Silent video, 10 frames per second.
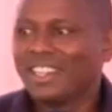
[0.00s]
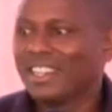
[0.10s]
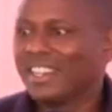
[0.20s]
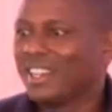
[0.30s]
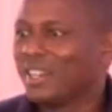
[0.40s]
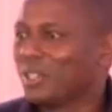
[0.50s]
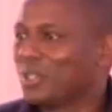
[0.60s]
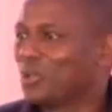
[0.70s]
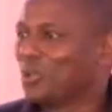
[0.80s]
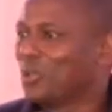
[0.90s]
uh,
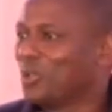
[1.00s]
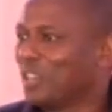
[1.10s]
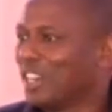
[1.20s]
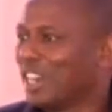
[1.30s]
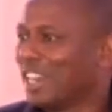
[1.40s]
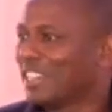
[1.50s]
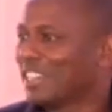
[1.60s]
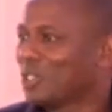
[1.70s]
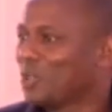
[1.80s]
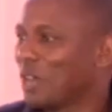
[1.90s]
to
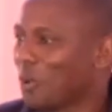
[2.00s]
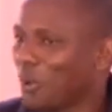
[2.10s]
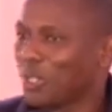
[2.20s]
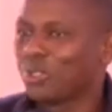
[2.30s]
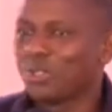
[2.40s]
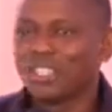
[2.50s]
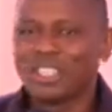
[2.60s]
answer to a question,